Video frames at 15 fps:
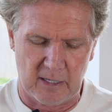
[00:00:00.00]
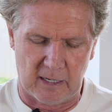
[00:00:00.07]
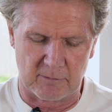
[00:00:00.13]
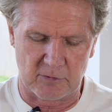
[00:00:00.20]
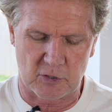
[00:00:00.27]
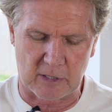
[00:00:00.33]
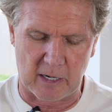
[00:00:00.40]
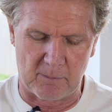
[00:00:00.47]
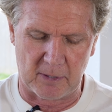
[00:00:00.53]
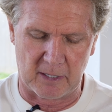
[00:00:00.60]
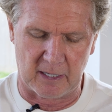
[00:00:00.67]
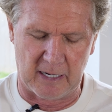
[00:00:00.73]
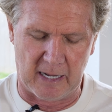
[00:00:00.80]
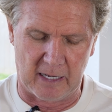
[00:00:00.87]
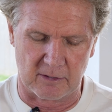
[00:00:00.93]
I'm scrapping
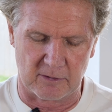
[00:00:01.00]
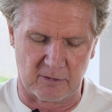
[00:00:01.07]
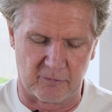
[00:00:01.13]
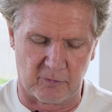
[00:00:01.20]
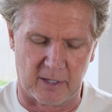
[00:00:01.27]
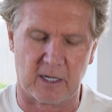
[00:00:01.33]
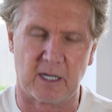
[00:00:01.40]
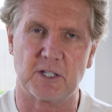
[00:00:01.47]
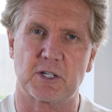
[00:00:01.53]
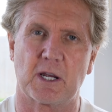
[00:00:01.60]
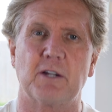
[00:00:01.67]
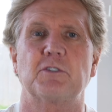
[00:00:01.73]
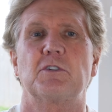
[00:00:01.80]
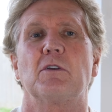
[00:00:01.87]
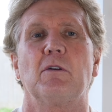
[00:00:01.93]
it out of when I
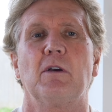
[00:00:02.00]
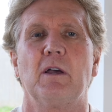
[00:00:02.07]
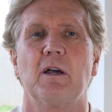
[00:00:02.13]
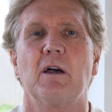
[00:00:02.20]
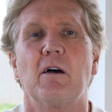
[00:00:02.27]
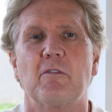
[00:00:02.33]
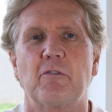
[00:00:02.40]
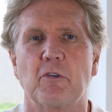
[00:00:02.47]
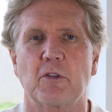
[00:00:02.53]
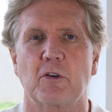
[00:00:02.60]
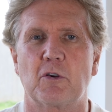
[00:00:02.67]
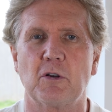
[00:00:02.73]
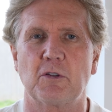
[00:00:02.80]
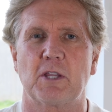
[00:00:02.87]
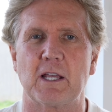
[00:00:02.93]
judge you for the
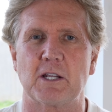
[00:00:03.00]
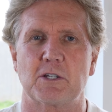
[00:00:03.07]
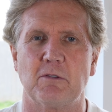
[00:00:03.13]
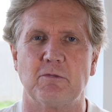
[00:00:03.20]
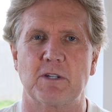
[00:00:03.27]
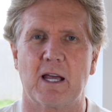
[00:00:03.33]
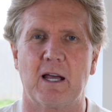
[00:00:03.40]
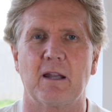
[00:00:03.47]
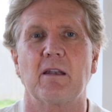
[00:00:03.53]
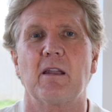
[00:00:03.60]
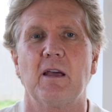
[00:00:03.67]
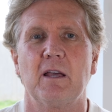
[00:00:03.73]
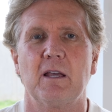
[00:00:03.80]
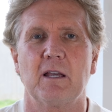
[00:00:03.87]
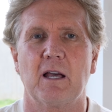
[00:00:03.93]
good things you've done
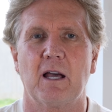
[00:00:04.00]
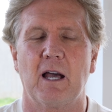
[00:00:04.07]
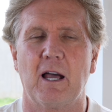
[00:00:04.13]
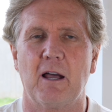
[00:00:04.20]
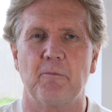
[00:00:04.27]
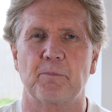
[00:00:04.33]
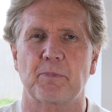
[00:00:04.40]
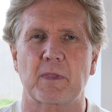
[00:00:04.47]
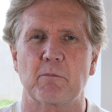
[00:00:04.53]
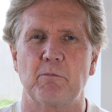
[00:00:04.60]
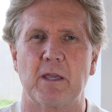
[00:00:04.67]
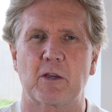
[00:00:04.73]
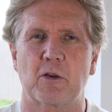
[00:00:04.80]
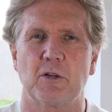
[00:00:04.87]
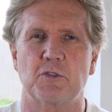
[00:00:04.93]
um,
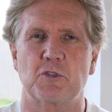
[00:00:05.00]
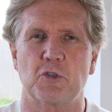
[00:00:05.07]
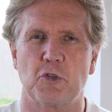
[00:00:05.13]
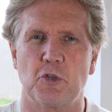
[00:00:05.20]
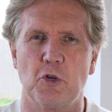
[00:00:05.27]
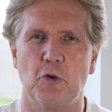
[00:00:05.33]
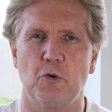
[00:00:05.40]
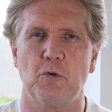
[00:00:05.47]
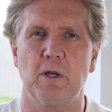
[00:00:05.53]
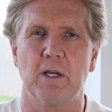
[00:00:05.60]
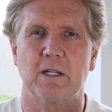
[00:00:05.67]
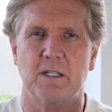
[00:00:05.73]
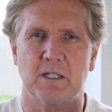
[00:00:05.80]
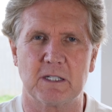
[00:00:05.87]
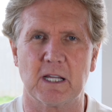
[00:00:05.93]
because you
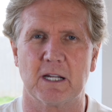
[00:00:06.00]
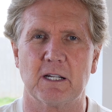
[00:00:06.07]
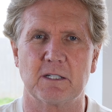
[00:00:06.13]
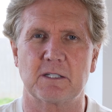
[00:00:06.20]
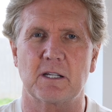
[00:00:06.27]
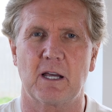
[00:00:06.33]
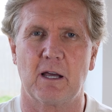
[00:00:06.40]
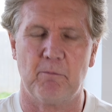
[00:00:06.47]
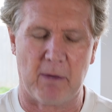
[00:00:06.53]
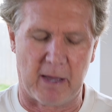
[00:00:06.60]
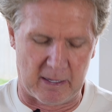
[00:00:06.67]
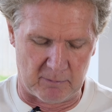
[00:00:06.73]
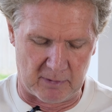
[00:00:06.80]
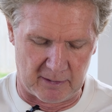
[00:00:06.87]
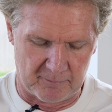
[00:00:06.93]
didn't
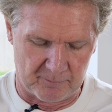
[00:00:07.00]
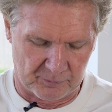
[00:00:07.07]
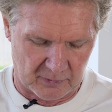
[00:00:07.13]
obey me.